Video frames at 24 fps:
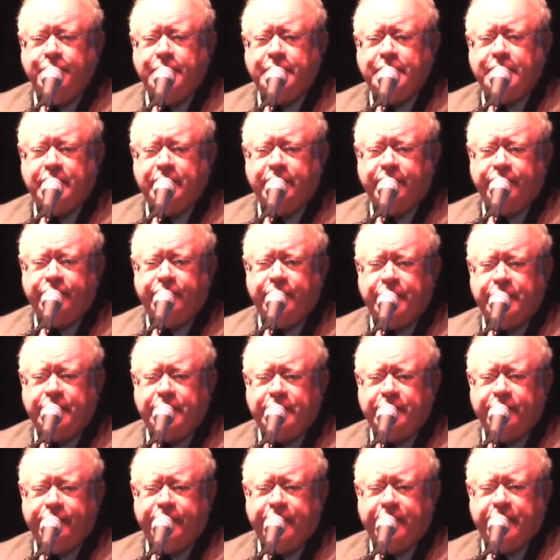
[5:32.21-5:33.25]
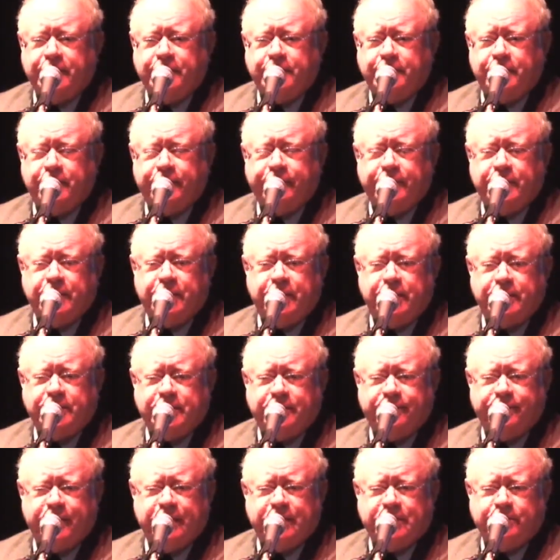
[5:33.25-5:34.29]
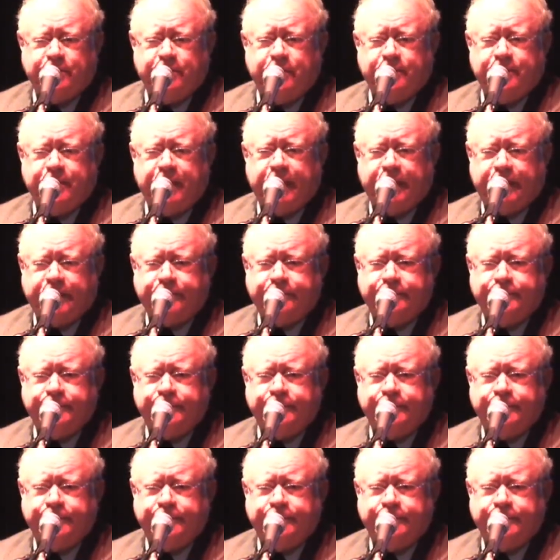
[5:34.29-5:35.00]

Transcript: when confronting the failure of a large investment bank.